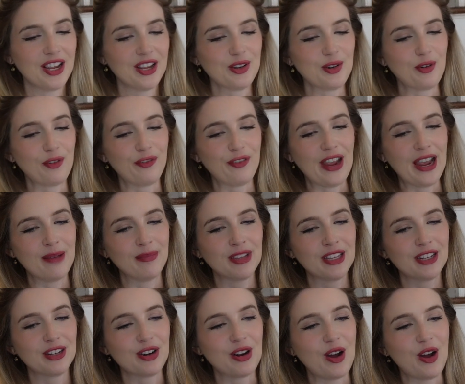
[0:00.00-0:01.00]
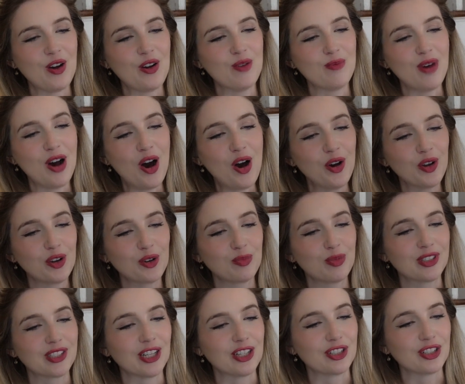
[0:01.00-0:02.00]
your family, your home, all your
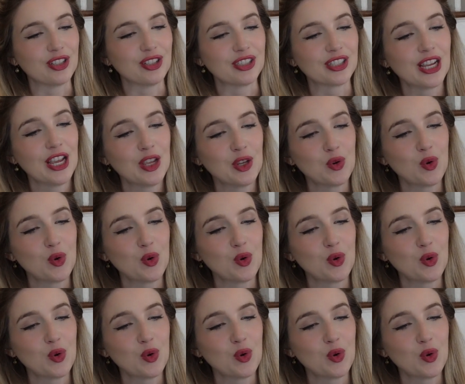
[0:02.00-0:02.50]
possessions.